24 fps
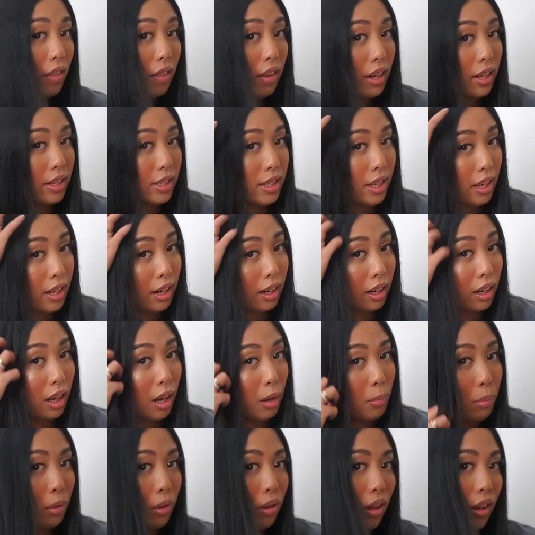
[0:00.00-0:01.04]
then I did a
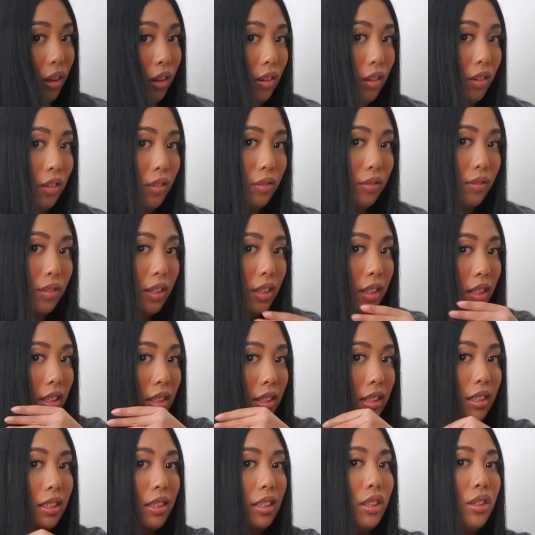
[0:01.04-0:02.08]
couple of
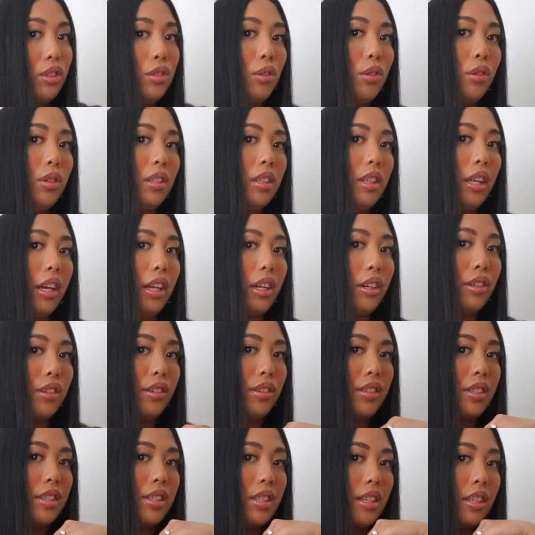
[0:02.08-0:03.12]
little
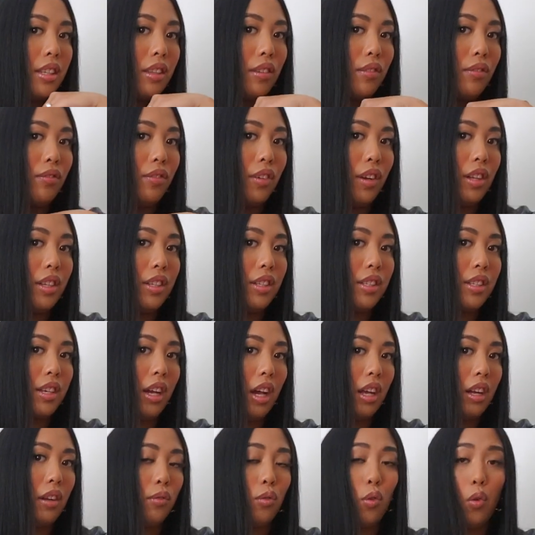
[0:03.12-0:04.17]
layers in the front
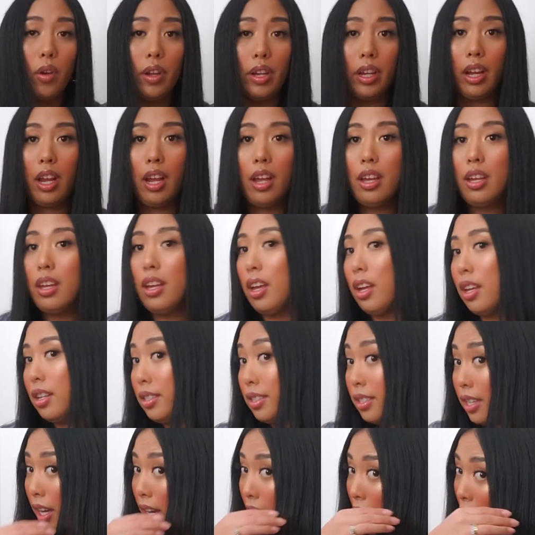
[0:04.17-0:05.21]
kind of going
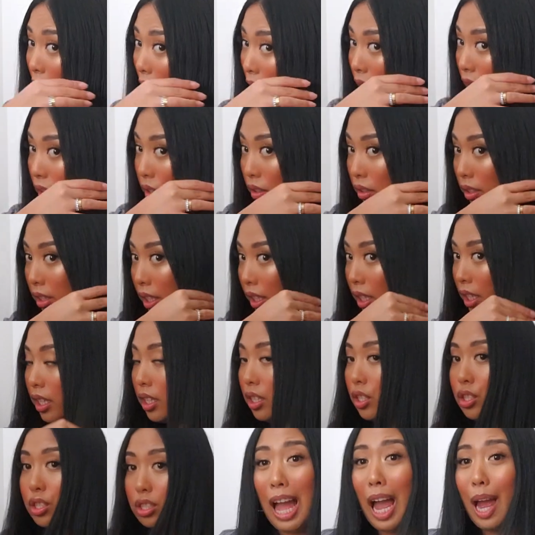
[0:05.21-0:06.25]

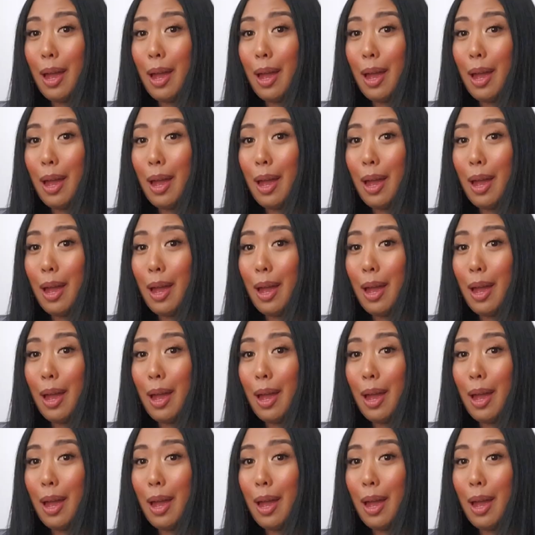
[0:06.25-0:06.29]
diagonally.